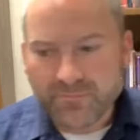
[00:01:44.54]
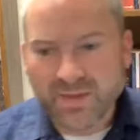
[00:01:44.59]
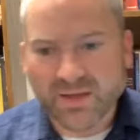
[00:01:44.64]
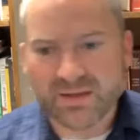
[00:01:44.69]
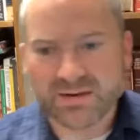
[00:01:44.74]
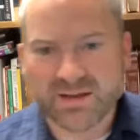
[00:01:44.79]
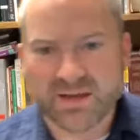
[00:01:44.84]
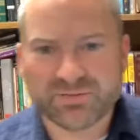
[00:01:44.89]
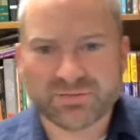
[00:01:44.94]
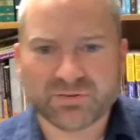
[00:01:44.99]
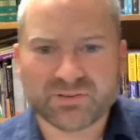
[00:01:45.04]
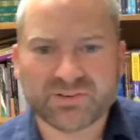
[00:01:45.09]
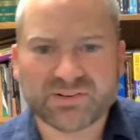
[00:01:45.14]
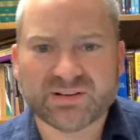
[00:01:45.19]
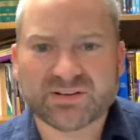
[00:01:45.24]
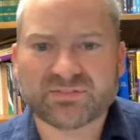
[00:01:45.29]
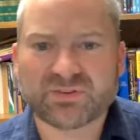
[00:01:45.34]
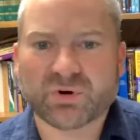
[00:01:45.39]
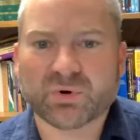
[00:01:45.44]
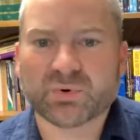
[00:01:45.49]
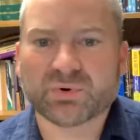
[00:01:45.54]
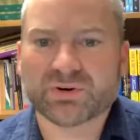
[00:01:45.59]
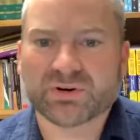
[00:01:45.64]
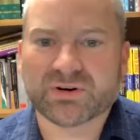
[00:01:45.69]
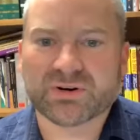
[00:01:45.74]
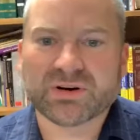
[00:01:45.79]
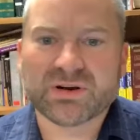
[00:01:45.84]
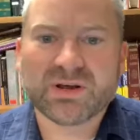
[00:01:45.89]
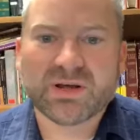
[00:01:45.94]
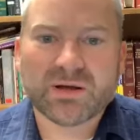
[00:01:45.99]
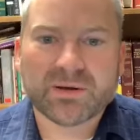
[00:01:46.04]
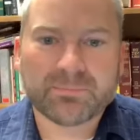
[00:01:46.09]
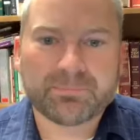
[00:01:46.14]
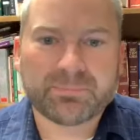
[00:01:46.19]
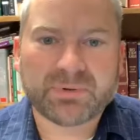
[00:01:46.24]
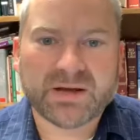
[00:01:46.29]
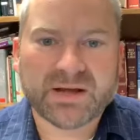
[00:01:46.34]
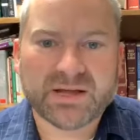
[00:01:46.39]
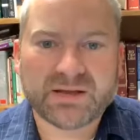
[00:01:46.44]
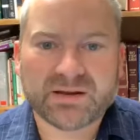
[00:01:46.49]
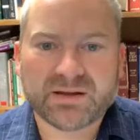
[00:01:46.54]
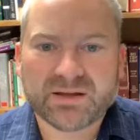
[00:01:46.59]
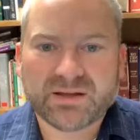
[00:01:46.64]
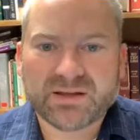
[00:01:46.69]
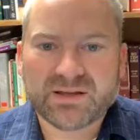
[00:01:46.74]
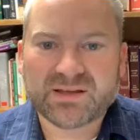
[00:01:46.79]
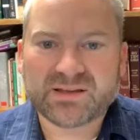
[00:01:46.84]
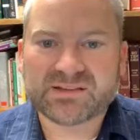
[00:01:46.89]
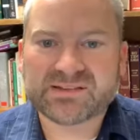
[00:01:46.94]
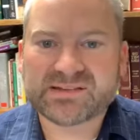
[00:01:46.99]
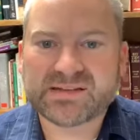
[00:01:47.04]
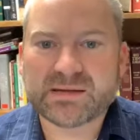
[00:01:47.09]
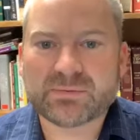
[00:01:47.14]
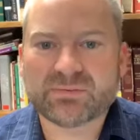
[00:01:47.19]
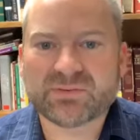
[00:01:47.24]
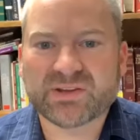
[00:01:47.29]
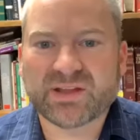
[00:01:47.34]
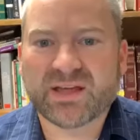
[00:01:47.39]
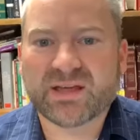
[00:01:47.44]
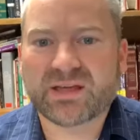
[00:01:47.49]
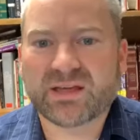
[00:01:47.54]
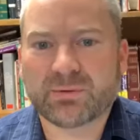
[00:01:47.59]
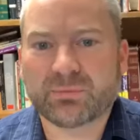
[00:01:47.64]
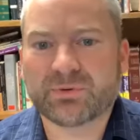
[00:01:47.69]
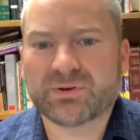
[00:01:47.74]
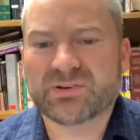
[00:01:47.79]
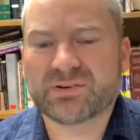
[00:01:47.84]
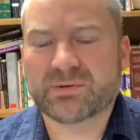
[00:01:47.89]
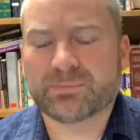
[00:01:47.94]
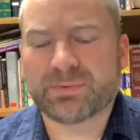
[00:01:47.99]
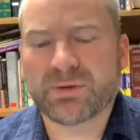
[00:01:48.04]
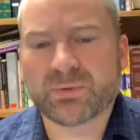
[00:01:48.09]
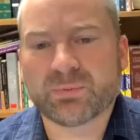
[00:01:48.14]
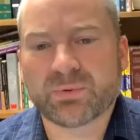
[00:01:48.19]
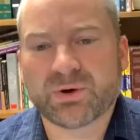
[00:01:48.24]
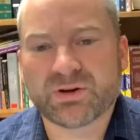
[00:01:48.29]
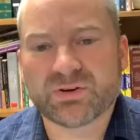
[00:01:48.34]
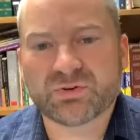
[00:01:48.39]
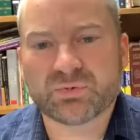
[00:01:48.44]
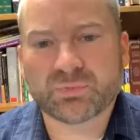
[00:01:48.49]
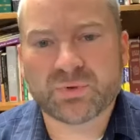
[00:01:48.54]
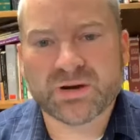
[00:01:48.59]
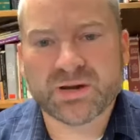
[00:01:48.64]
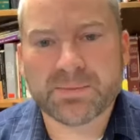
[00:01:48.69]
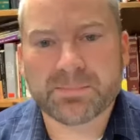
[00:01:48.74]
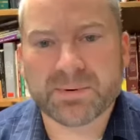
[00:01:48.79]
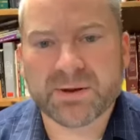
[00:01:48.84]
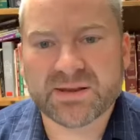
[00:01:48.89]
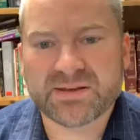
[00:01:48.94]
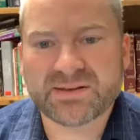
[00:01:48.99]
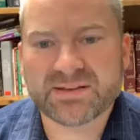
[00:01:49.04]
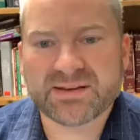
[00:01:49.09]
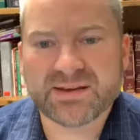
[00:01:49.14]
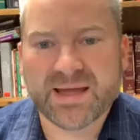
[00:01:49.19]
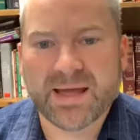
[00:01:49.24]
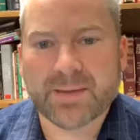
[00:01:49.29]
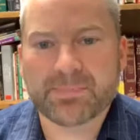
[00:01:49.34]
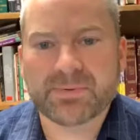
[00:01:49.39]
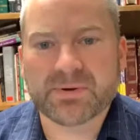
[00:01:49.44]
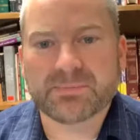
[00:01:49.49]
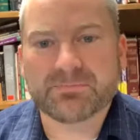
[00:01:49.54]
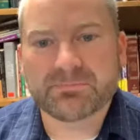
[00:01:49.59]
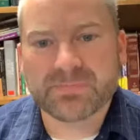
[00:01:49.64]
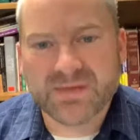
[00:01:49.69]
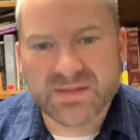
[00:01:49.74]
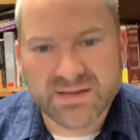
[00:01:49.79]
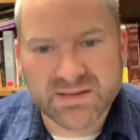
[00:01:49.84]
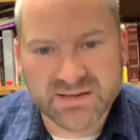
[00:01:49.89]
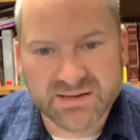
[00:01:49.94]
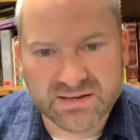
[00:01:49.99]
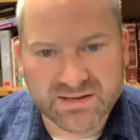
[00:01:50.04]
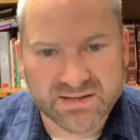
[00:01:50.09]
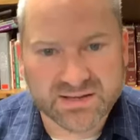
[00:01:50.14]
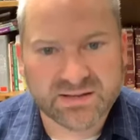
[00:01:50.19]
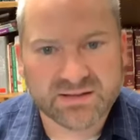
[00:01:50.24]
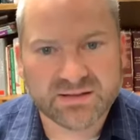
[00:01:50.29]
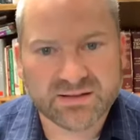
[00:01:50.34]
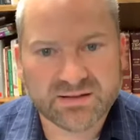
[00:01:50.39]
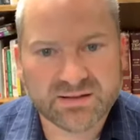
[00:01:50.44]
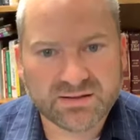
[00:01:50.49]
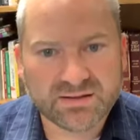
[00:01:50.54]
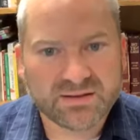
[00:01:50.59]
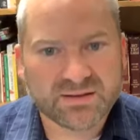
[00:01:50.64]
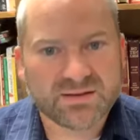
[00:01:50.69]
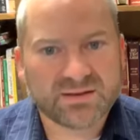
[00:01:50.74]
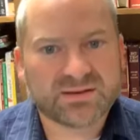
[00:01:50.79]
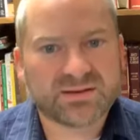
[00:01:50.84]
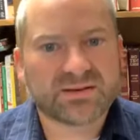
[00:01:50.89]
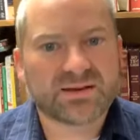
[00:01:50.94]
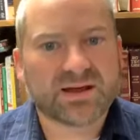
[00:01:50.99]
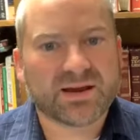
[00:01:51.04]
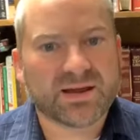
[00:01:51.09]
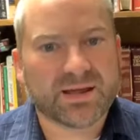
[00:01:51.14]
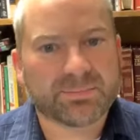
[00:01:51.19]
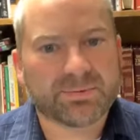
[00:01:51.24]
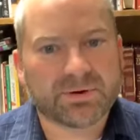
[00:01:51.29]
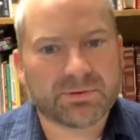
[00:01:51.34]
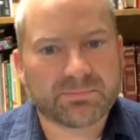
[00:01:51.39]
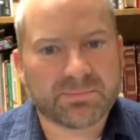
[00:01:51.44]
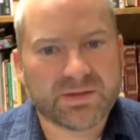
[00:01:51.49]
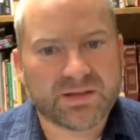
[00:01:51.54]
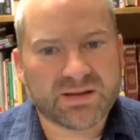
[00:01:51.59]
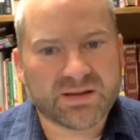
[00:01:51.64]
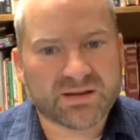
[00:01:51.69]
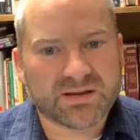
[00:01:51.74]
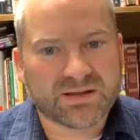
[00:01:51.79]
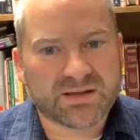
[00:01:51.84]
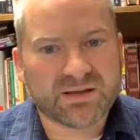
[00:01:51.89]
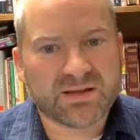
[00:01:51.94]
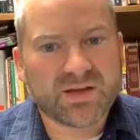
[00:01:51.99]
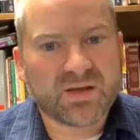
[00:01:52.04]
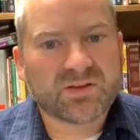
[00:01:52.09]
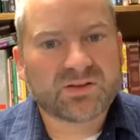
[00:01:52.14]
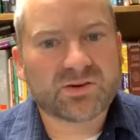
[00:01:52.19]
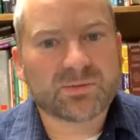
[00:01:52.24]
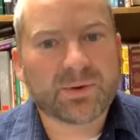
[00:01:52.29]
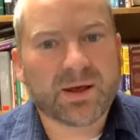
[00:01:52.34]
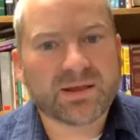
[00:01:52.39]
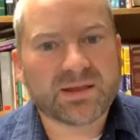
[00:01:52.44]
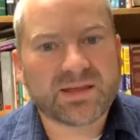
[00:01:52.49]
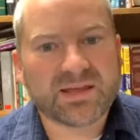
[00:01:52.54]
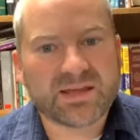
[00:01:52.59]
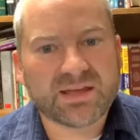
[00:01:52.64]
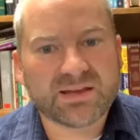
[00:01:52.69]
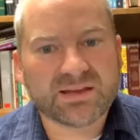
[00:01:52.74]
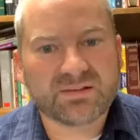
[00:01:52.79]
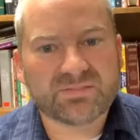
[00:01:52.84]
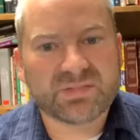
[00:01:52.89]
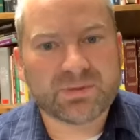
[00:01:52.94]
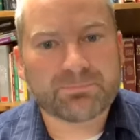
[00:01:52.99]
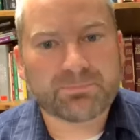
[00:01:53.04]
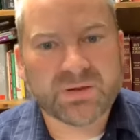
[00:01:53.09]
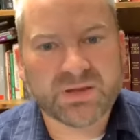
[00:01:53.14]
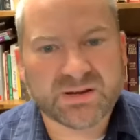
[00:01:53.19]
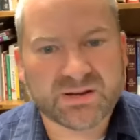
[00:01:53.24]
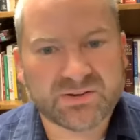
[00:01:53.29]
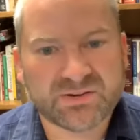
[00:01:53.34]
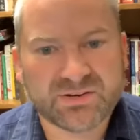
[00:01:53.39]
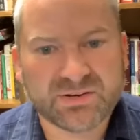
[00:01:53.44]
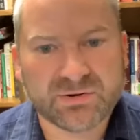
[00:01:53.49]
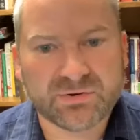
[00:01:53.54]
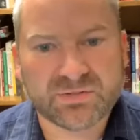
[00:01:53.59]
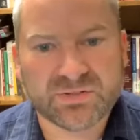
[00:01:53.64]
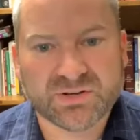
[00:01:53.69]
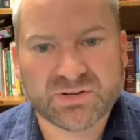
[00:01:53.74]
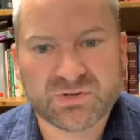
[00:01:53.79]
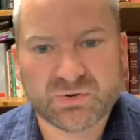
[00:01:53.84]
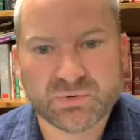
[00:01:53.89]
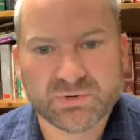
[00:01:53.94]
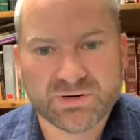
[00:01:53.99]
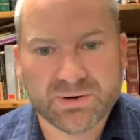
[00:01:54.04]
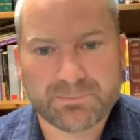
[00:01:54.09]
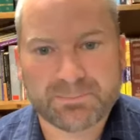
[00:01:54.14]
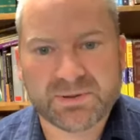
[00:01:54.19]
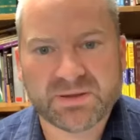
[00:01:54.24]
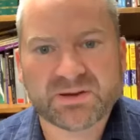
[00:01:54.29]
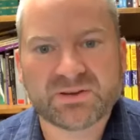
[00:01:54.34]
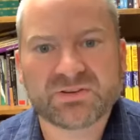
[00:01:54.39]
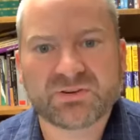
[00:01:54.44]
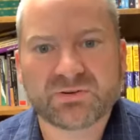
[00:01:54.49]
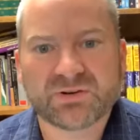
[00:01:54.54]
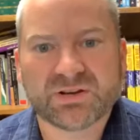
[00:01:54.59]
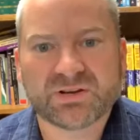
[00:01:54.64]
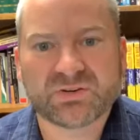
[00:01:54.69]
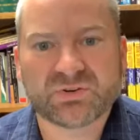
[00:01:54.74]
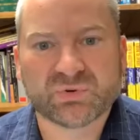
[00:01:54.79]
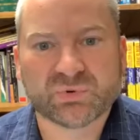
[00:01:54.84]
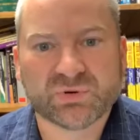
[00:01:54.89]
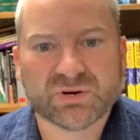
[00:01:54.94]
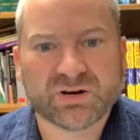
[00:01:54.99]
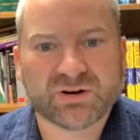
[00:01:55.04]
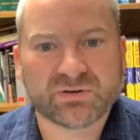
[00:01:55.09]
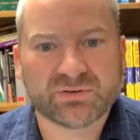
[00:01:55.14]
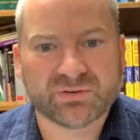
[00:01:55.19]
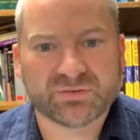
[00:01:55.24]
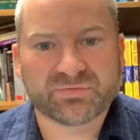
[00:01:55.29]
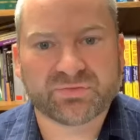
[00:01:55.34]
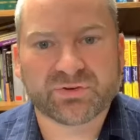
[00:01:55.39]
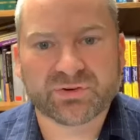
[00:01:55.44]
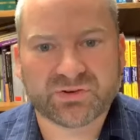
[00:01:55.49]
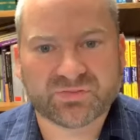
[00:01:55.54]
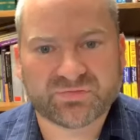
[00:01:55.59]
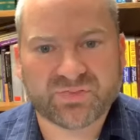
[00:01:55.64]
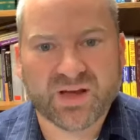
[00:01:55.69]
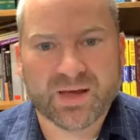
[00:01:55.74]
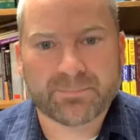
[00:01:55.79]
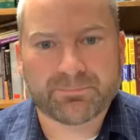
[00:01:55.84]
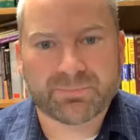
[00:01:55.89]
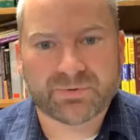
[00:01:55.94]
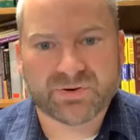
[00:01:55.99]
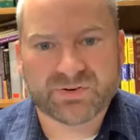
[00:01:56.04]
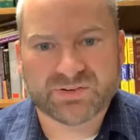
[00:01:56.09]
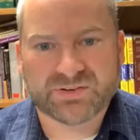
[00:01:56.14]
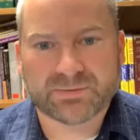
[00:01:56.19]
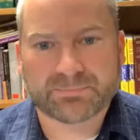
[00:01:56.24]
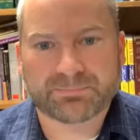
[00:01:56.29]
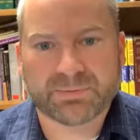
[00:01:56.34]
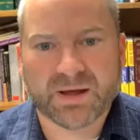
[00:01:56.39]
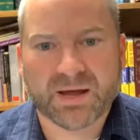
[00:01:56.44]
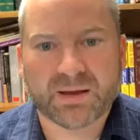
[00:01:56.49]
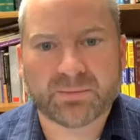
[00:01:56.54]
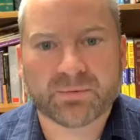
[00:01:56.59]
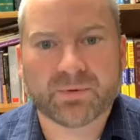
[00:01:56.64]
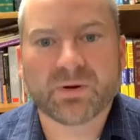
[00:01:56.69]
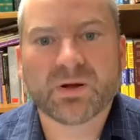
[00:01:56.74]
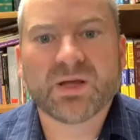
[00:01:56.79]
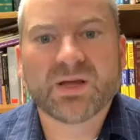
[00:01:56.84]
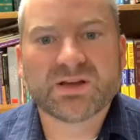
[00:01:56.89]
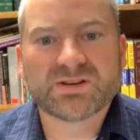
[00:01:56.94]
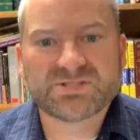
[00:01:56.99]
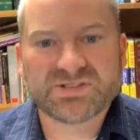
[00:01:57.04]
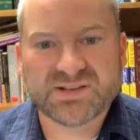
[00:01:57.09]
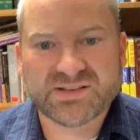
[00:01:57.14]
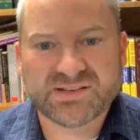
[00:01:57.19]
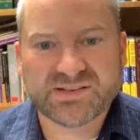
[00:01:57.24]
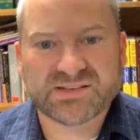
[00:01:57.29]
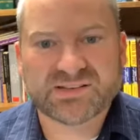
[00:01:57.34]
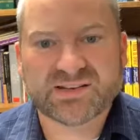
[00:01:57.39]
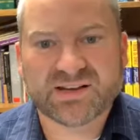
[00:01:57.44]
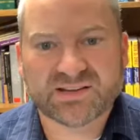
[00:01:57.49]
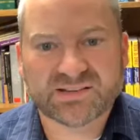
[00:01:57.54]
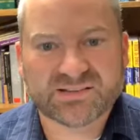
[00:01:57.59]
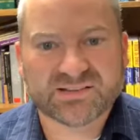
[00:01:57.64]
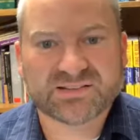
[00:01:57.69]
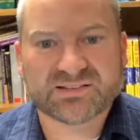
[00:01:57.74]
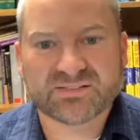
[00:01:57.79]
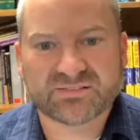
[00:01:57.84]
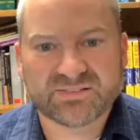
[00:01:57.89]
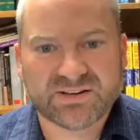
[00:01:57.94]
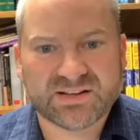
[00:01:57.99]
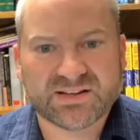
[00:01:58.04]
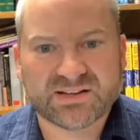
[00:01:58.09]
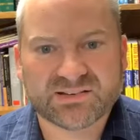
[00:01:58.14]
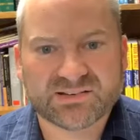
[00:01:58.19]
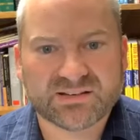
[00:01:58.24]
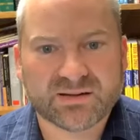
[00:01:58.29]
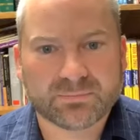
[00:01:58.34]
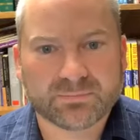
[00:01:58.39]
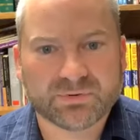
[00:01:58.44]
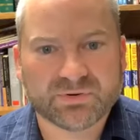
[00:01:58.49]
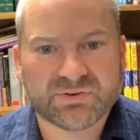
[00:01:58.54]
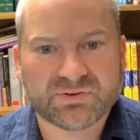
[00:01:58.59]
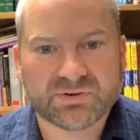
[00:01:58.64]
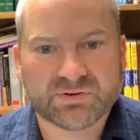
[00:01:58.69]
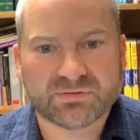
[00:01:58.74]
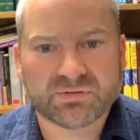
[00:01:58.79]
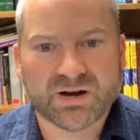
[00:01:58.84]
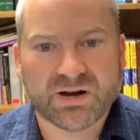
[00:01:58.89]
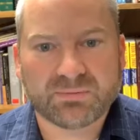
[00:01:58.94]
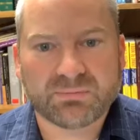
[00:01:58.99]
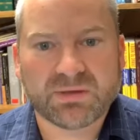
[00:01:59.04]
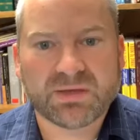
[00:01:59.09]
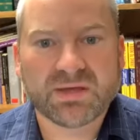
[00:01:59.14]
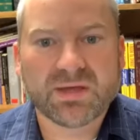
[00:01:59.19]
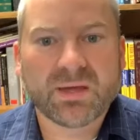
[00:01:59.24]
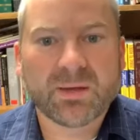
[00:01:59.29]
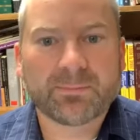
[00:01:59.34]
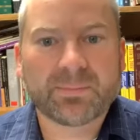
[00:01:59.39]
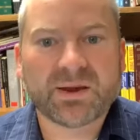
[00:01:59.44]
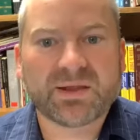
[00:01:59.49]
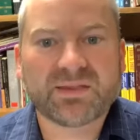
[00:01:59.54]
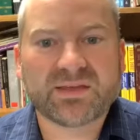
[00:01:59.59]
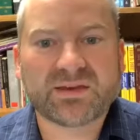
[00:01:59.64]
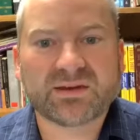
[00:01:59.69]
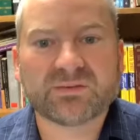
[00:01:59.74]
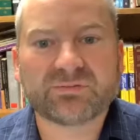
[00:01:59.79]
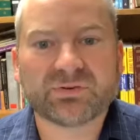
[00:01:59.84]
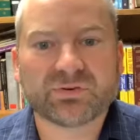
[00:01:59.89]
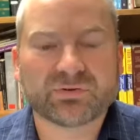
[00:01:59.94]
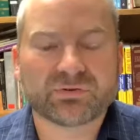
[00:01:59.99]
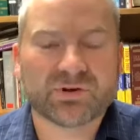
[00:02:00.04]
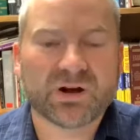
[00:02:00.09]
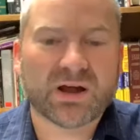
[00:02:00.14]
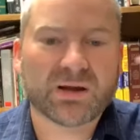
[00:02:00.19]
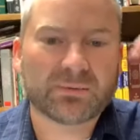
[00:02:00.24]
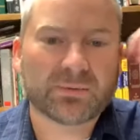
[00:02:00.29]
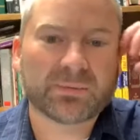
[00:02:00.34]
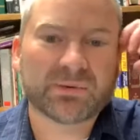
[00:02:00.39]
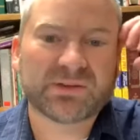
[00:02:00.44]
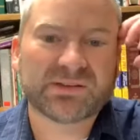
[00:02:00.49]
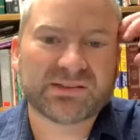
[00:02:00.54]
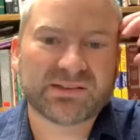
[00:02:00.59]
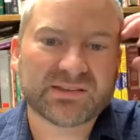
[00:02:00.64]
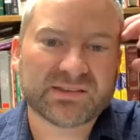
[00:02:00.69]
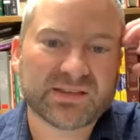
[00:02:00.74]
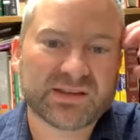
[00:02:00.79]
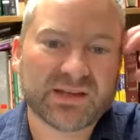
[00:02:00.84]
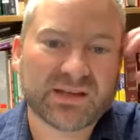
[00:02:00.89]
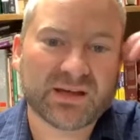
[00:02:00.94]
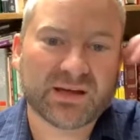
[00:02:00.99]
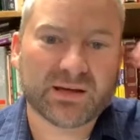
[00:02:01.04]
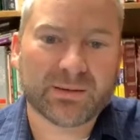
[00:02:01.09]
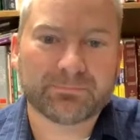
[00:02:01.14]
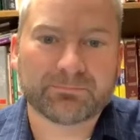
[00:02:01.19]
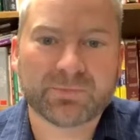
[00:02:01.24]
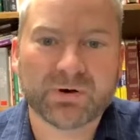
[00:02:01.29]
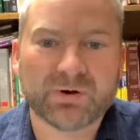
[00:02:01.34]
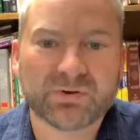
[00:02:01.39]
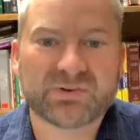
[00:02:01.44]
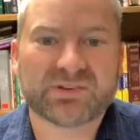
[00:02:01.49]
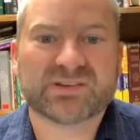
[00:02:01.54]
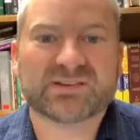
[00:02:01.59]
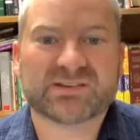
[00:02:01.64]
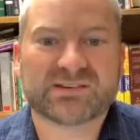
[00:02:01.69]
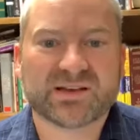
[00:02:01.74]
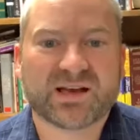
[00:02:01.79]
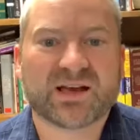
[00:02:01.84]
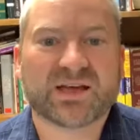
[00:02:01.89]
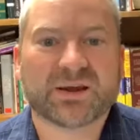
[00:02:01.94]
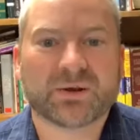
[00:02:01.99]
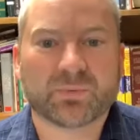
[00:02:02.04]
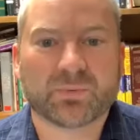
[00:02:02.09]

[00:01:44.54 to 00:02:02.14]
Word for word: and others lived older. But it seems like it was to be 120, but it didn't happen immediately. It did not happen immediately. So by the end of the Pentateuch, the Torah, Pentateuch and Torah are the first five books of the Bible Genesis, Exodus, Leviticus, Numbers, Deuteronomy. By the end of Deuteronomy, we see that uh, Moses died at